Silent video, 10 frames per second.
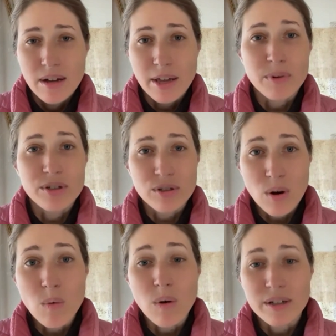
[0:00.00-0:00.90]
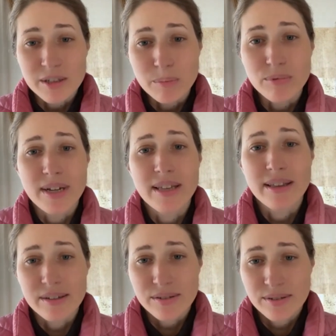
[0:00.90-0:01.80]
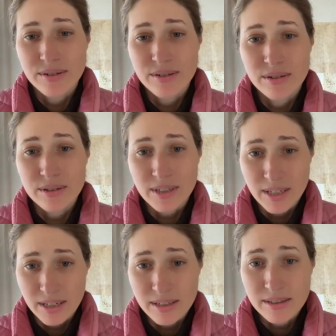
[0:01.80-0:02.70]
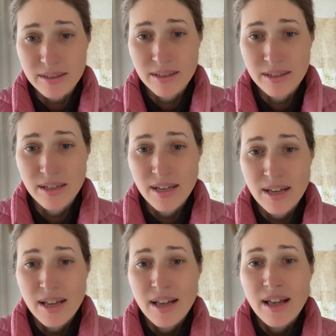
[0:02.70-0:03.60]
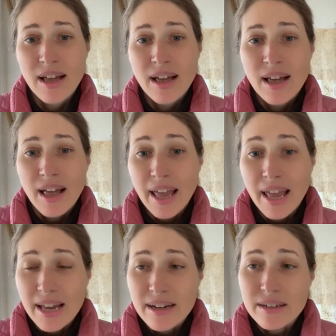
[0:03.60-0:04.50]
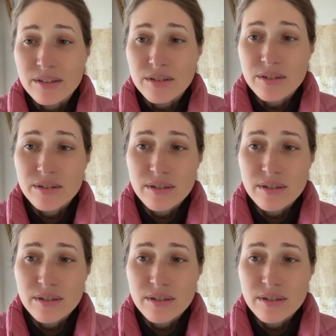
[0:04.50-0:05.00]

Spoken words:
we so want to bring this to kids. And